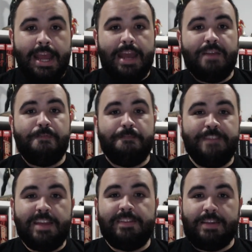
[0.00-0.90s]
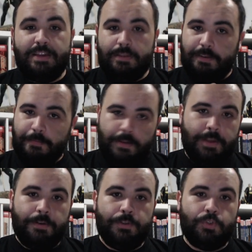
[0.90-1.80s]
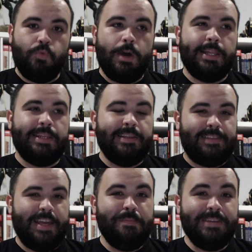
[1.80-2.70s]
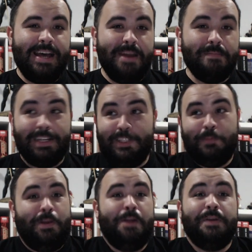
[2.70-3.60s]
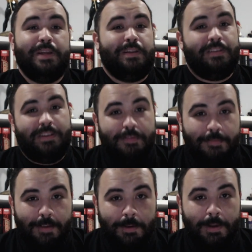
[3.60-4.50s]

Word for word: and facing their fears while at the same time experiencing fear.